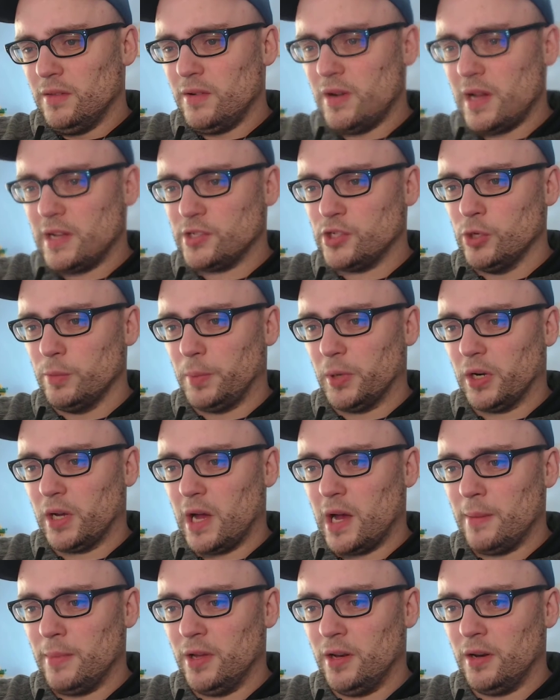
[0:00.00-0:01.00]
not super
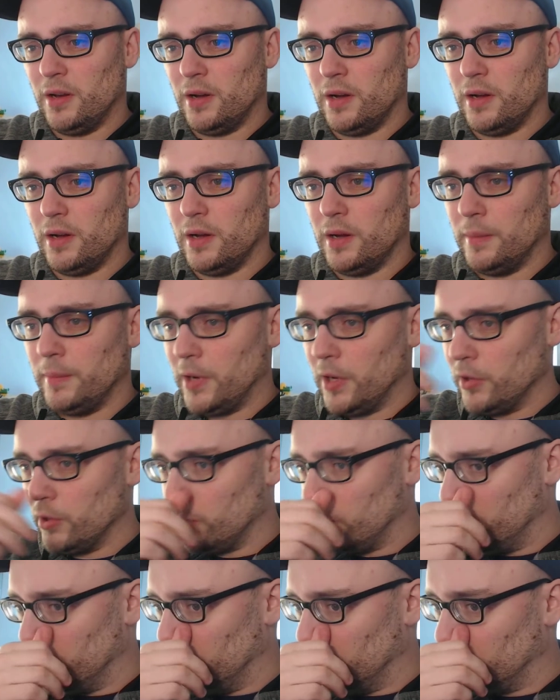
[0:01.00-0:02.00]
common. Other
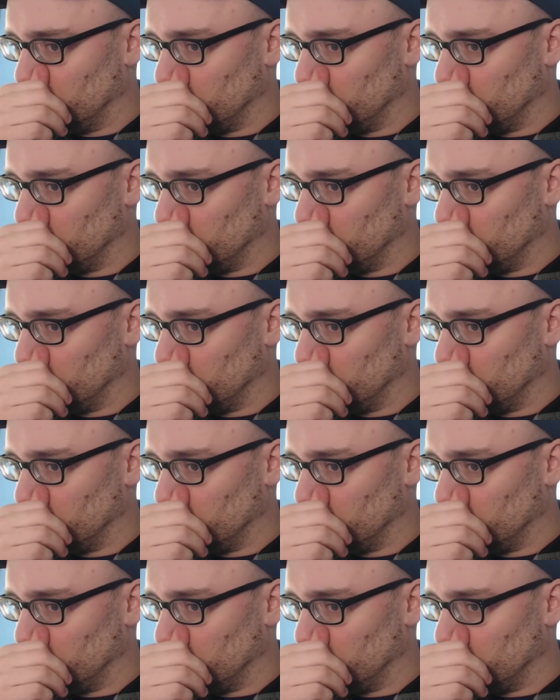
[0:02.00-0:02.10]
ones